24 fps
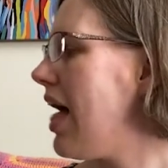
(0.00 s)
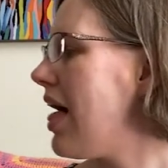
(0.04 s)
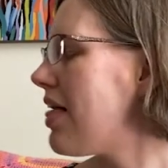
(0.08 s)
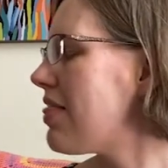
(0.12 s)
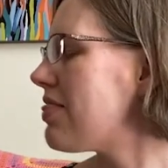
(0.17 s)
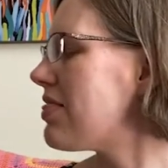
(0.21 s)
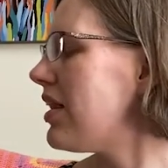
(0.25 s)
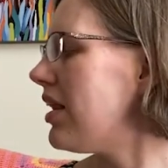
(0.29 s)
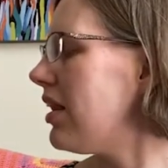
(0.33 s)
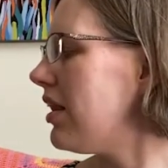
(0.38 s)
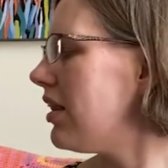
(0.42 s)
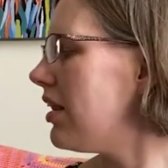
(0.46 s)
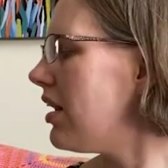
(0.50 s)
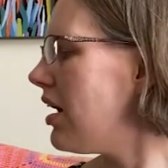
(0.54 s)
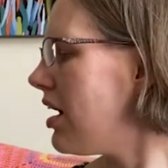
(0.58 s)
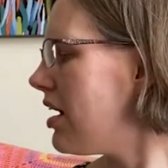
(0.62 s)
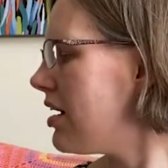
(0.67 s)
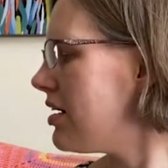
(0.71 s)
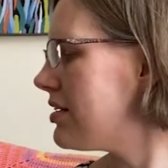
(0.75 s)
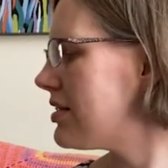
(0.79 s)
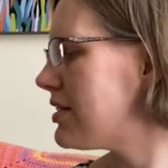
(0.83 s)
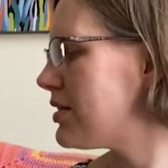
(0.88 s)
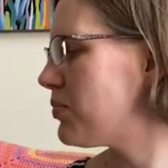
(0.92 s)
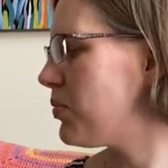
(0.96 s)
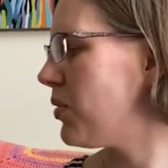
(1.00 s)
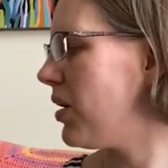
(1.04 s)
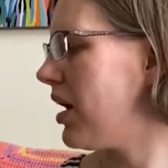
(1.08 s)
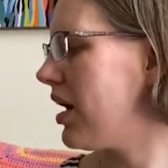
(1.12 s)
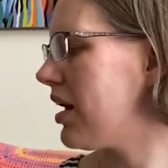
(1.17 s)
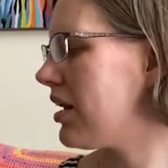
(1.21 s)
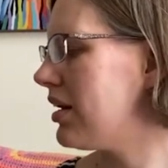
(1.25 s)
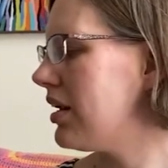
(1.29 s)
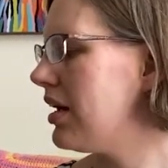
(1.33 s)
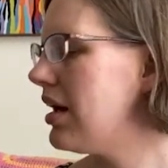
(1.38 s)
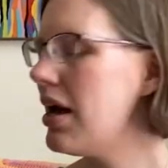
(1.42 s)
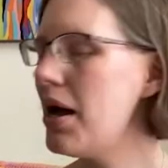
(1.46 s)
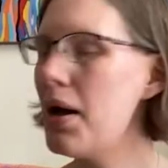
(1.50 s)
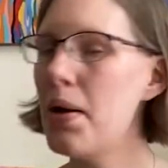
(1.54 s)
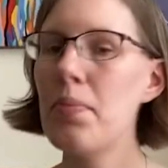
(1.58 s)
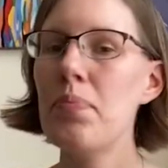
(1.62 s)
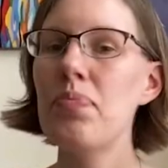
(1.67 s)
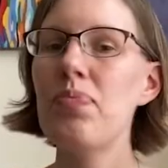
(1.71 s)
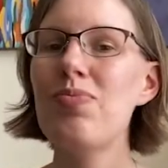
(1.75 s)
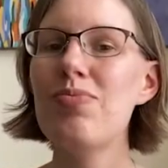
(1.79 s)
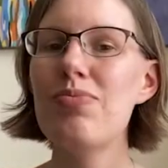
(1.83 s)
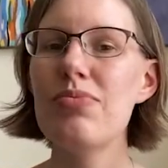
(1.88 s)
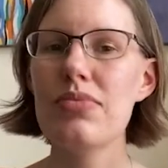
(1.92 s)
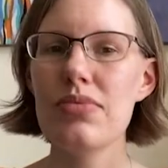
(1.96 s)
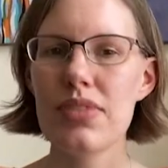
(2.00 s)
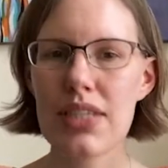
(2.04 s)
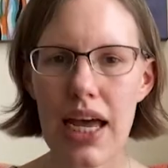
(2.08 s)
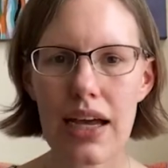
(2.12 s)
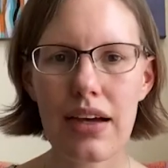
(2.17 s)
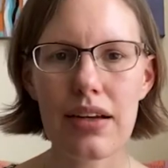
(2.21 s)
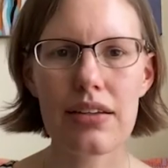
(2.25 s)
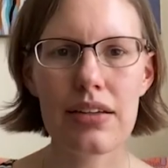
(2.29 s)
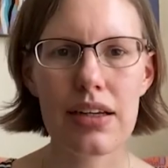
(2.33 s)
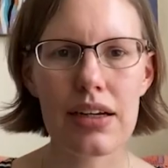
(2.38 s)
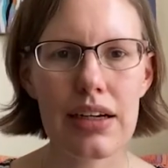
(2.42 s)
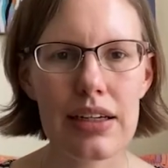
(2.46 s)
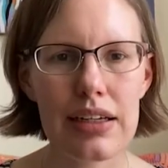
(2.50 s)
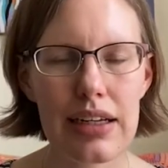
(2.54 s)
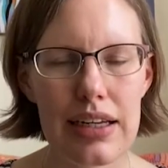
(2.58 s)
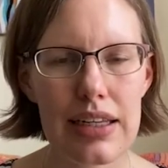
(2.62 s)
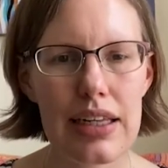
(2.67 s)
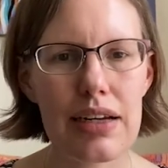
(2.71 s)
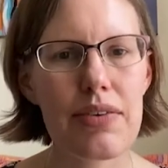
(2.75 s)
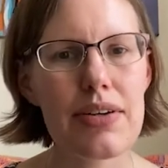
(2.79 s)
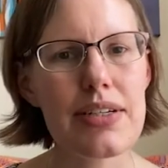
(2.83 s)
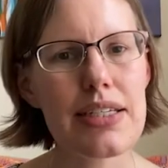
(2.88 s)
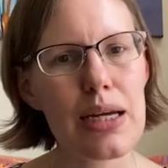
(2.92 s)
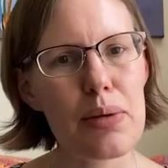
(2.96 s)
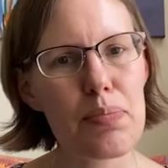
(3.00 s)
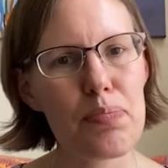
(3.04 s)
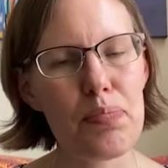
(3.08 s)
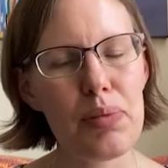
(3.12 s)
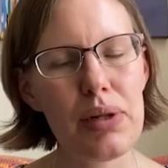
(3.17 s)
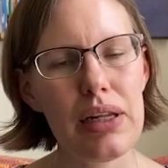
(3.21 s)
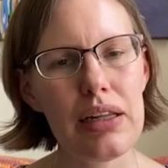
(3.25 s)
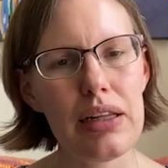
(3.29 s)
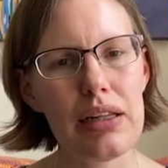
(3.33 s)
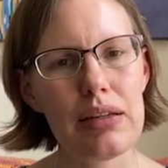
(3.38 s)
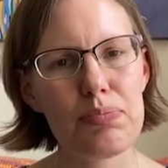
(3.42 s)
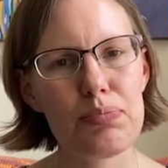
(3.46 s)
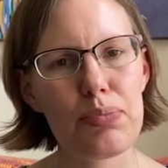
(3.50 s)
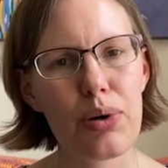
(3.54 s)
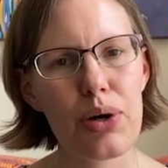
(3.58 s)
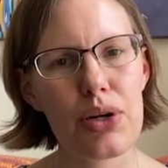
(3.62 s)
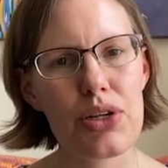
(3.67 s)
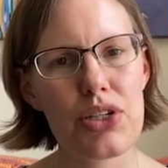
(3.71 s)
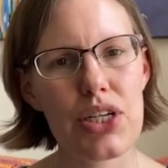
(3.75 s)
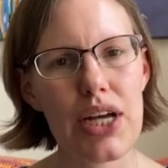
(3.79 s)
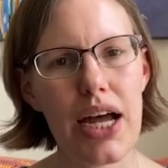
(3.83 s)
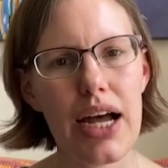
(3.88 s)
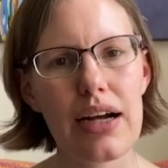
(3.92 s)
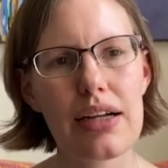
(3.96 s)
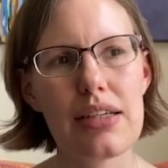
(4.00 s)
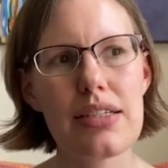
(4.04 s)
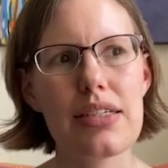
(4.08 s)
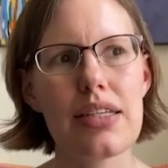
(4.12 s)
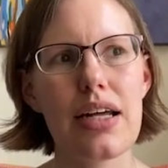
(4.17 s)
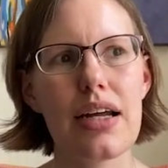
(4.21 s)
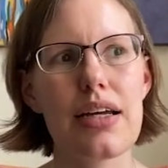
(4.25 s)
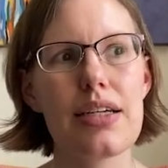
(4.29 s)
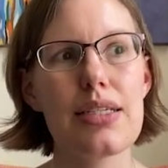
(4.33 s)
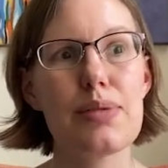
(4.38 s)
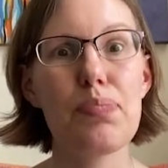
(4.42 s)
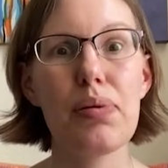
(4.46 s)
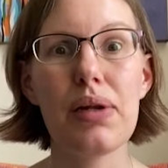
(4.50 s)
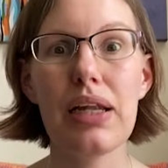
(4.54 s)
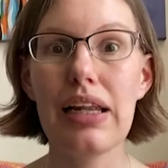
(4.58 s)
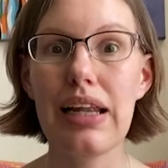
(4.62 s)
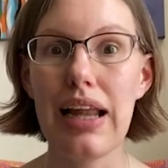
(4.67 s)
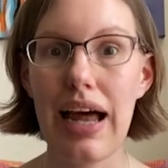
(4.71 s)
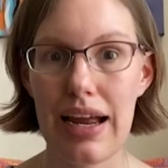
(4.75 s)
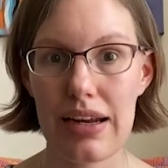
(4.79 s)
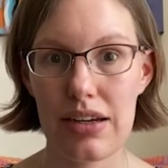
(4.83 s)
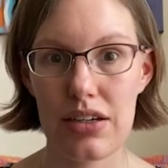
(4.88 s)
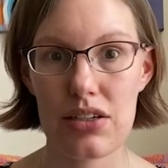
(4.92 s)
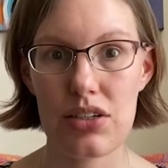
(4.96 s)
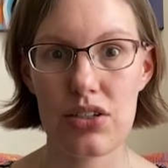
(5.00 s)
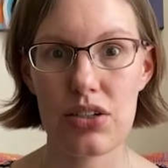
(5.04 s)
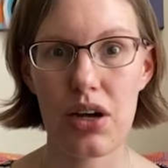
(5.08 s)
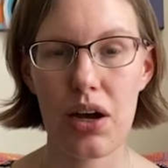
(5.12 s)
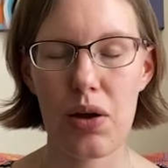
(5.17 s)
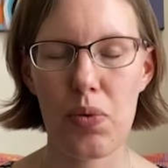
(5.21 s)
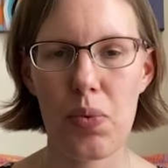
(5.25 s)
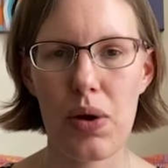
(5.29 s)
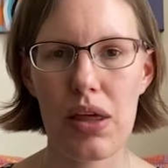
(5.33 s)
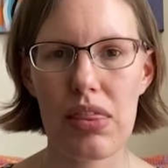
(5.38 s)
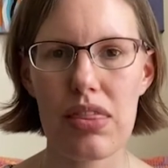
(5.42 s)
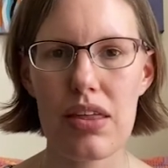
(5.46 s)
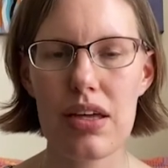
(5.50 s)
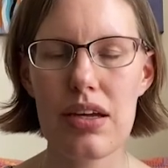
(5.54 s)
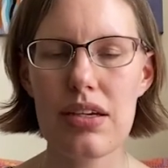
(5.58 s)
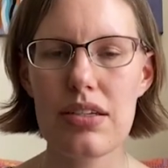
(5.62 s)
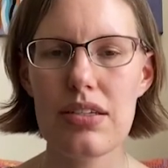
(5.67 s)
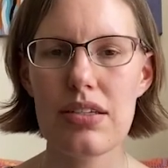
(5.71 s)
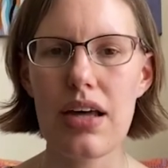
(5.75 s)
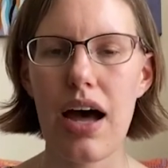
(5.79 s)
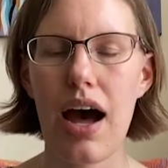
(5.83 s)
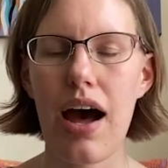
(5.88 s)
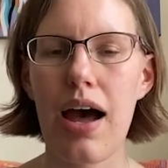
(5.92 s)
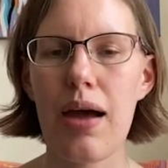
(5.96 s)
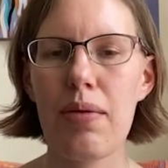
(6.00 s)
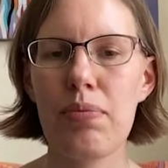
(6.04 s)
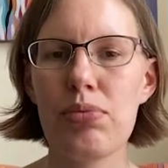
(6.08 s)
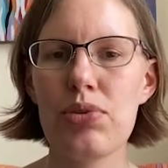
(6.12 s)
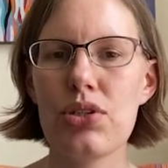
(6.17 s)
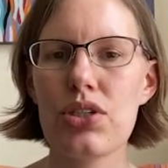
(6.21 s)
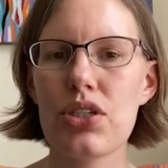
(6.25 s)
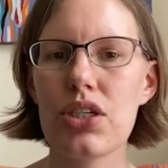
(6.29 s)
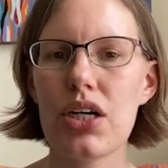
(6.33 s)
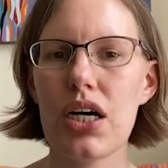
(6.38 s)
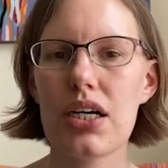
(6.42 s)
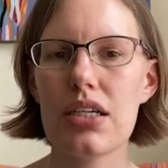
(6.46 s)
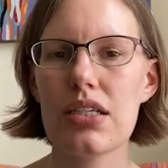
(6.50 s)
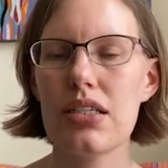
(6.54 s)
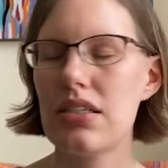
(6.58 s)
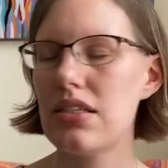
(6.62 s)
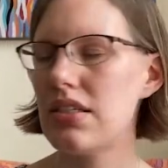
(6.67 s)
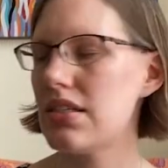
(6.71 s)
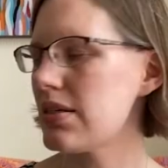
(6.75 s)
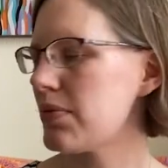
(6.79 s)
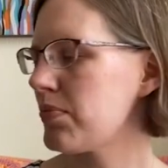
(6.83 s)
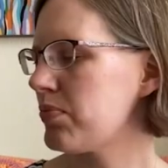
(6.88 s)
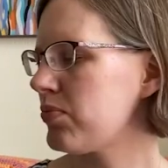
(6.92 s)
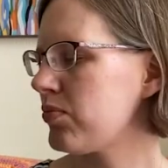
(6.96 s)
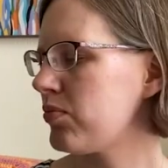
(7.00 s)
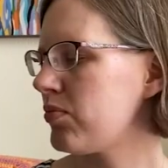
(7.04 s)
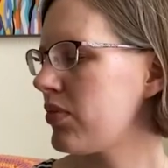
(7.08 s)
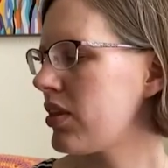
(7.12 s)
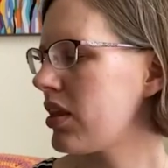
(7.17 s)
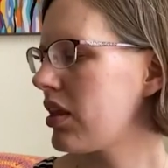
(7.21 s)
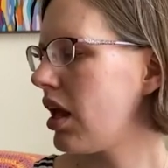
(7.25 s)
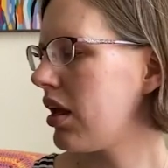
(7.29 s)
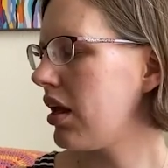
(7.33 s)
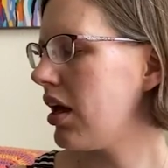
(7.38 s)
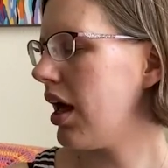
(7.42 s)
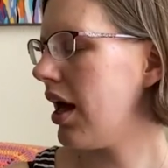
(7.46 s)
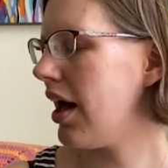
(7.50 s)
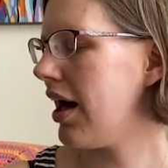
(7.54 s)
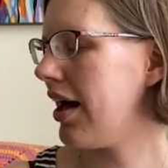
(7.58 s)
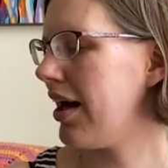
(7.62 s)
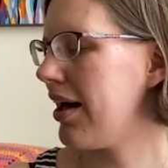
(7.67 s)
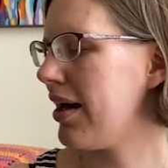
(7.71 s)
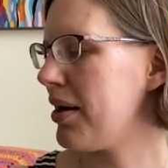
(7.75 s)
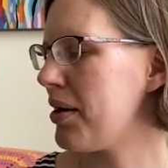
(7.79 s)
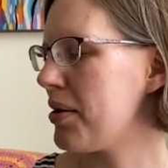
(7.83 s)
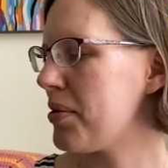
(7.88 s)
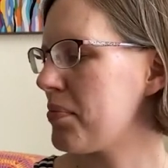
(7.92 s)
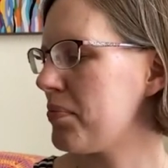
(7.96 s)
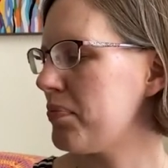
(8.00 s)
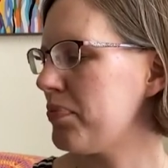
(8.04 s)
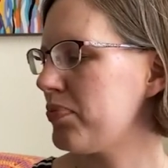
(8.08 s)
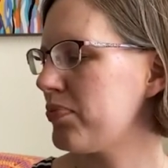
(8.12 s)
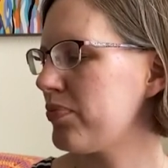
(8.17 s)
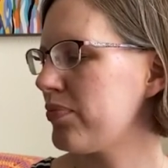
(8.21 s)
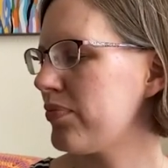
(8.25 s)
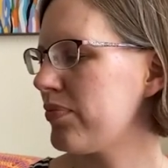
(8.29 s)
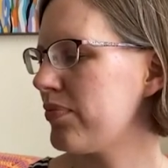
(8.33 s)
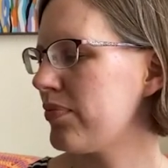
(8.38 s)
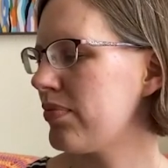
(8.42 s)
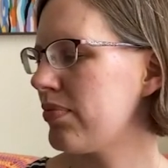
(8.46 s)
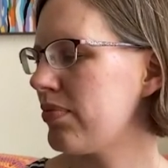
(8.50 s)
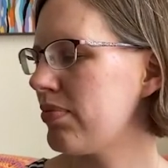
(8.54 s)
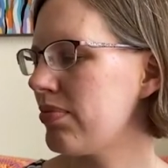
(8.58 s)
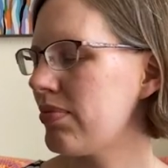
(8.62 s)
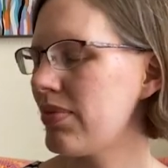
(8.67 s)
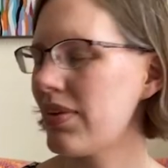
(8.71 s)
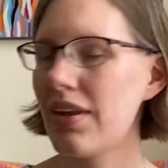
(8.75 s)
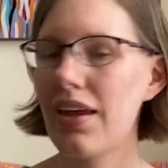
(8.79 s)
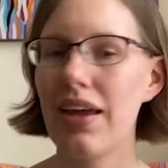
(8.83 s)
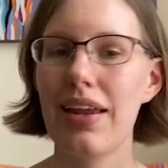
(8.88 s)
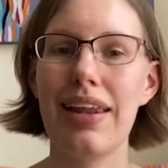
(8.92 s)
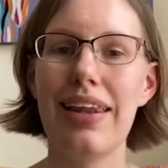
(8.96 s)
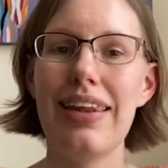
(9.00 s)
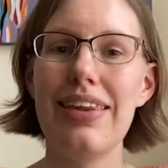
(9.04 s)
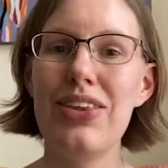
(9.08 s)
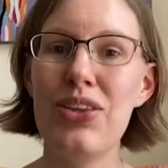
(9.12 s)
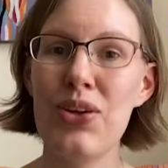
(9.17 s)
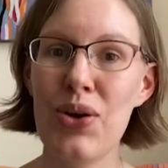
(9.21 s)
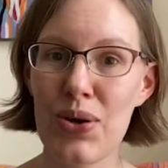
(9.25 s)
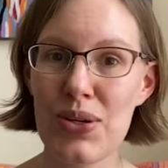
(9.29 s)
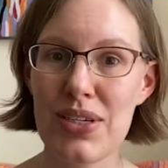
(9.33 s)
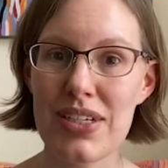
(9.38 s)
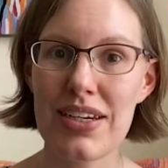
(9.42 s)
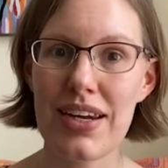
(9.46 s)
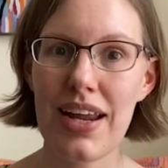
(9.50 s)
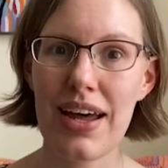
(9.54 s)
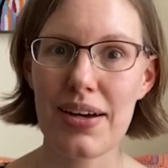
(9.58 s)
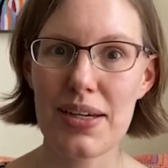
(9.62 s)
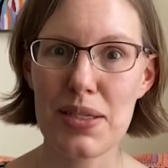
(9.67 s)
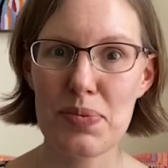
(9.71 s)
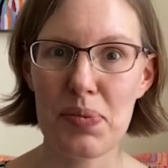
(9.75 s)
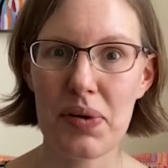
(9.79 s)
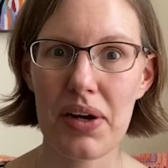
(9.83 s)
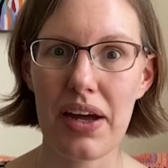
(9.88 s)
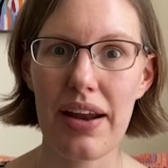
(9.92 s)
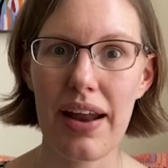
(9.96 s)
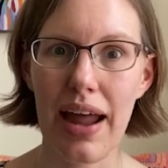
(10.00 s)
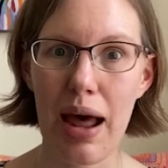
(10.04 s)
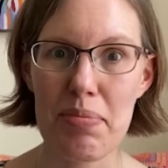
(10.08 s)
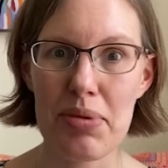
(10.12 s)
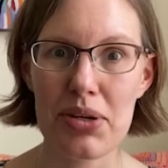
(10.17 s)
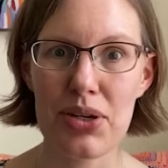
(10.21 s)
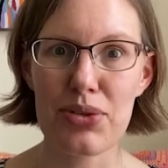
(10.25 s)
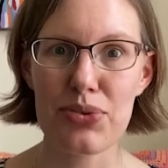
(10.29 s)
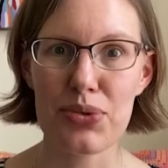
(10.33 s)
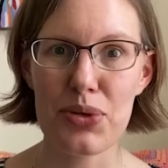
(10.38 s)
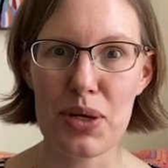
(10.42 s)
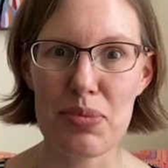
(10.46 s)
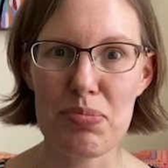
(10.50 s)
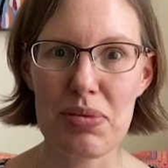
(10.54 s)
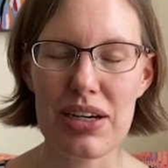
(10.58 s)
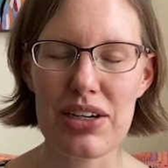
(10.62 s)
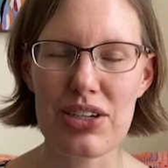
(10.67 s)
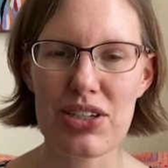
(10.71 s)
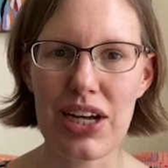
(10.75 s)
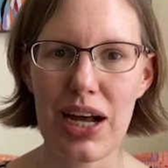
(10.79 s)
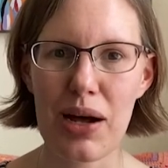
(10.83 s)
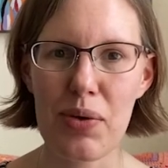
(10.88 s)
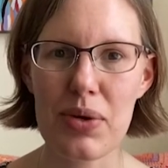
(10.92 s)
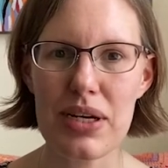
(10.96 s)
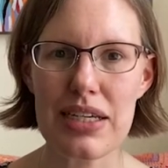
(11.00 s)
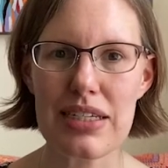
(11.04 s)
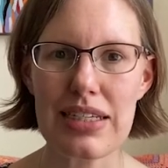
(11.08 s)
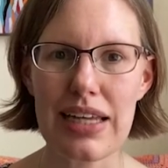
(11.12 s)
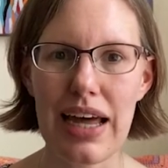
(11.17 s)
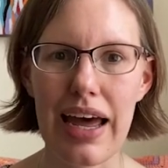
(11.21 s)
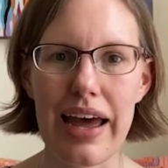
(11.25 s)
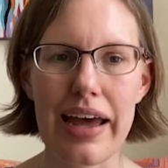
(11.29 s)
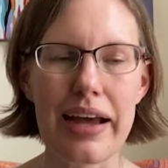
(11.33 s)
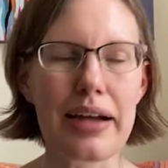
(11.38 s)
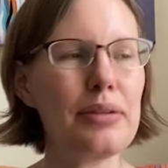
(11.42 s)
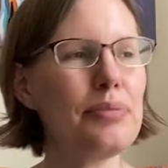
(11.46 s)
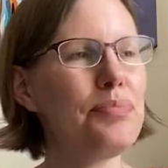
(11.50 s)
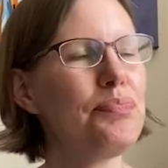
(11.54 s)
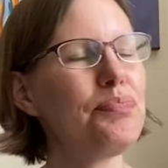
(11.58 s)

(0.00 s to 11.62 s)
The last one, technically there is a project that is planned to go with this. I'm just not an expert at amigurumi, shall we say.